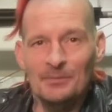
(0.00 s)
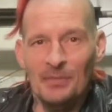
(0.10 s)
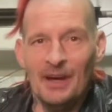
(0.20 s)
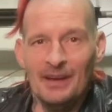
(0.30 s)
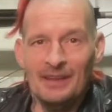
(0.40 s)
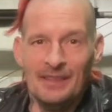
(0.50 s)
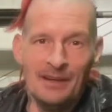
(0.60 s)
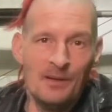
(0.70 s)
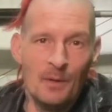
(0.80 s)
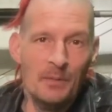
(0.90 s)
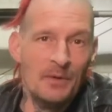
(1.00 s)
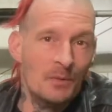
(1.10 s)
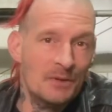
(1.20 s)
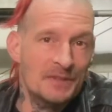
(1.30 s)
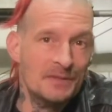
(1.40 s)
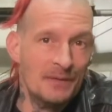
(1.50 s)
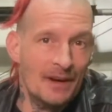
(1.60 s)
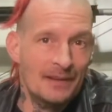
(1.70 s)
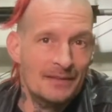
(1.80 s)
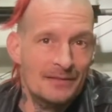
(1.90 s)
but the equipment was
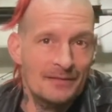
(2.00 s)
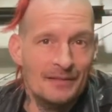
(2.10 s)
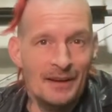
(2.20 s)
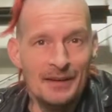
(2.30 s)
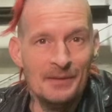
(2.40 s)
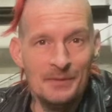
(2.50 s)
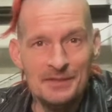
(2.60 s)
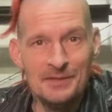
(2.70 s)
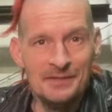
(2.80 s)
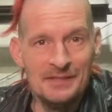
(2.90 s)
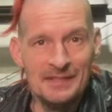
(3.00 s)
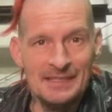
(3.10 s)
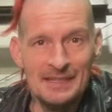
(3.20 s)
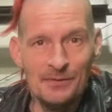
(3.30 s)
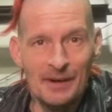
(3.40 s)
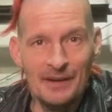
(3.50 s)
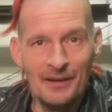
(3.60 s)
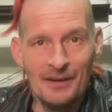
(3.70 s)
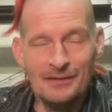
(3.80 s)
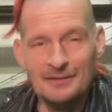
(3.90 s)
correct, and he was using the same right
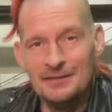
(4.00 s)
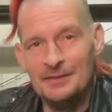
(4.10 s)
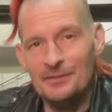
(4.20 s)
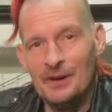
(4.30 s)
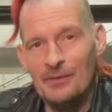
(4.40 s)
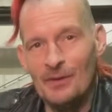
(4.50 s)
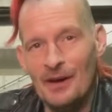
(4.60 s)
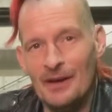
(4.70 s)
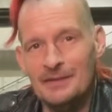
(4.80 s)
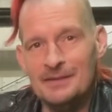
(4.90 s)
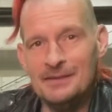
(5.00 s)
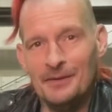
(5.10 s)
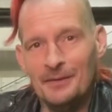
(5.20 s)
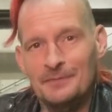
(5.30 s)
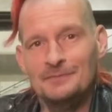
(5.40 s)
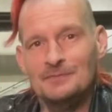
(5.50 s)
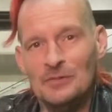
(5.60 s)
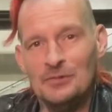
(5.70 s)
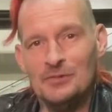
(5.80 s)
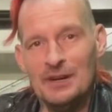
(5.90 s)
goggles and the right rods, so it
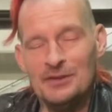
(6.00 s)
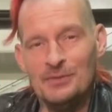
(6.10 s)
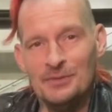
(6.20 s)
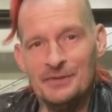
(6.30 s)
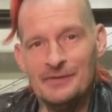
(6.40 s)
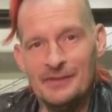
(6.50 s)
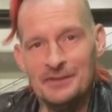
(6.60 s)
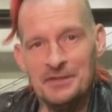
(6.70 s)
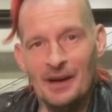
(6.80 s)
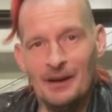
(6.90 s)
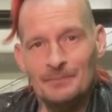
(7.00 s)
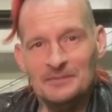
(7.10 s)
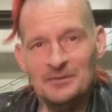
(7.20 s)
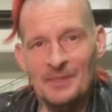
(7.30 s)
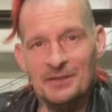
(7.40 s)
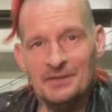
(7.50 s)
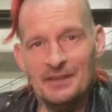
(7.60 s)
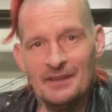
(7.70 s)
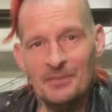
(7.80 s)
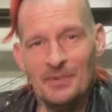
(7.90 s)
was the right tools for the job, especially
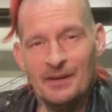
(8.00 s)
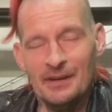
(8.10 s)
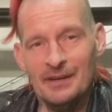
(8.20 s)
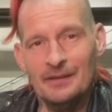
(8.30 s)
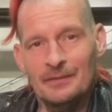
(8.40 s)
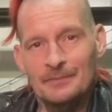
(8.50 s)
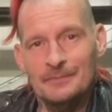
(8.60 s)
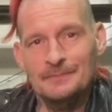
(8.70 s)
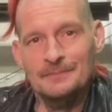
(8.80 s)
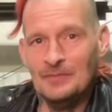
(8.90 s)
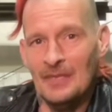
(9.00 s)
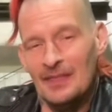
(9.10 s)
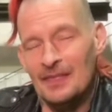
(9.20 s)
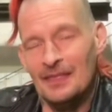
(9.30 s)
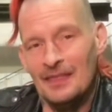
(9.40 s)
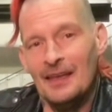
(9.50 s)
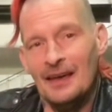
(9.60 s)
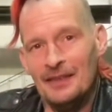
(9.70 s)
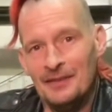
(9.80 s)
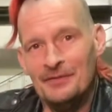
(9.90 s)
of the period.
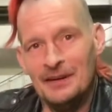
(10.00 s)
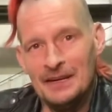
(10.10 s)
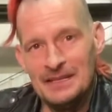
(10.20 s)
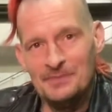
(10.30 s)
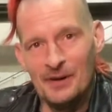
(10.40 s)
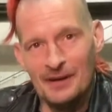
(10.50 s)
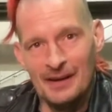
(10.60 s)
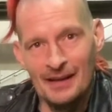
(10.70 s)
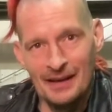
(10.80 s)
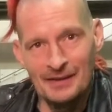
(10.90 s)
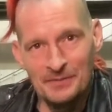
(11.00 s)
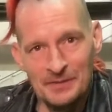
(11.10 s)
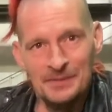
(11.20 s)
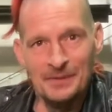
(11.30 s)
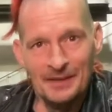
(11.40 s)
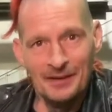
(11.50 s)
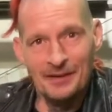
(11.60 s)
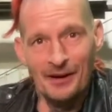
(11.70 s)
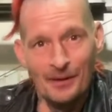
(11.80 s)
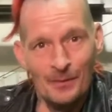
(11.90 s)
And the funniest part I liked was when the
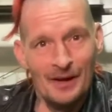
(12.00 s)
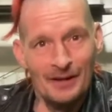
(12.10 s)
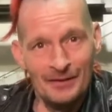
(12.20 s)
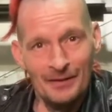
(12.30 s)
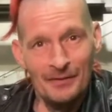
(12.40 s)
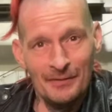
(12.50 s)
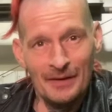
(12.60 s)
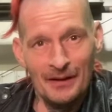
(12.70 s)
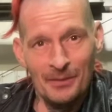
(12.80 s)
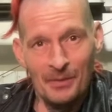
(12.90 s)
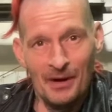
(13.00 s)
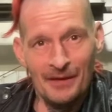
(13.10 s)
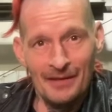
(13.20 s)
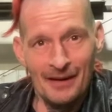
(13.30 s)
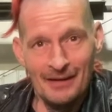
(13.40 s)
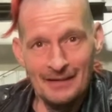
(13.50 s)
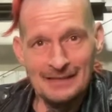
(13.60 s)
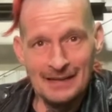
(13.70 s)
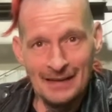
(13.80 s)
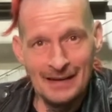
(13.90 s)
car fell apart there. He's
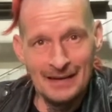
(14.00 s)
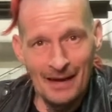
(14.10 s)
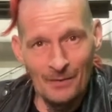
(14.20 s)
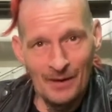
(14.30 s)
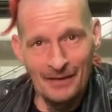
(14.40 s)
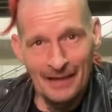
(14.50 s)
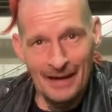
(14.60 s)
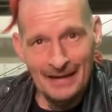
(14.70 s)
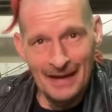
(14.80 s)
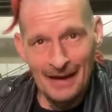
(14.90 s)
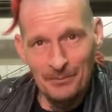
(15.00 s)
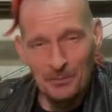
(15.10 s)
like, I can't weld that gap.